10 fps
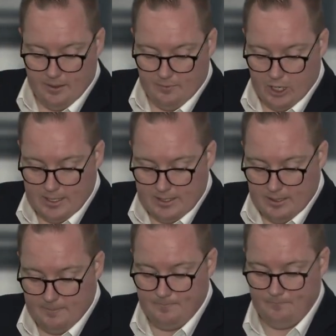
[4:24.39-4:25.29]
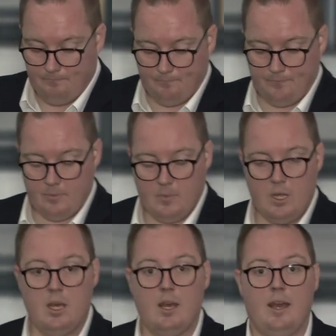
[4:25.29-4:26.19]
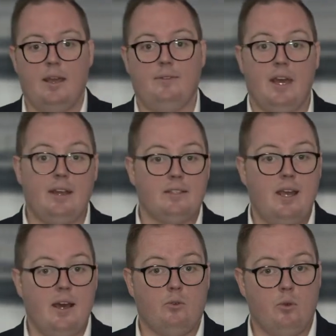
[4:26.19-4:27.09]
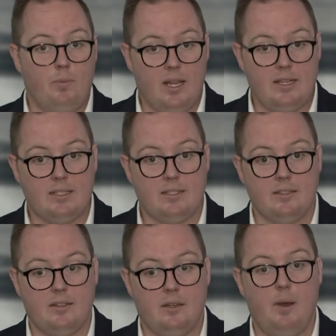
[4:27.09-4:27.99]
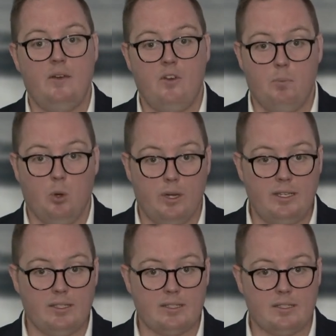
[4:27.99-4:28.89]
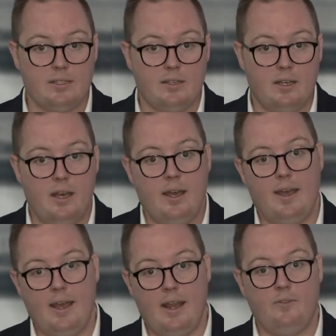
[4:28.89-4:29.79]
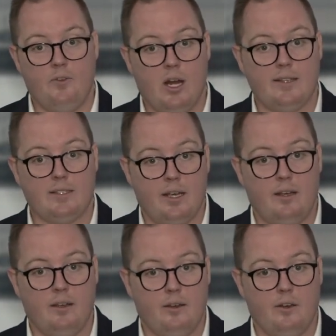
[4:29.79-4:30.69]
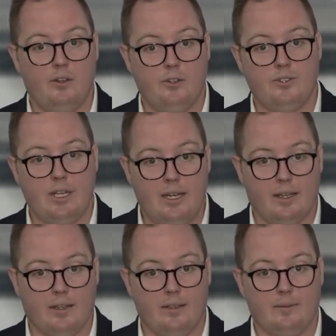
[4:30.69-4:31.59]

the visor, and that is how to replace the pivot points and visor on your Z-Link.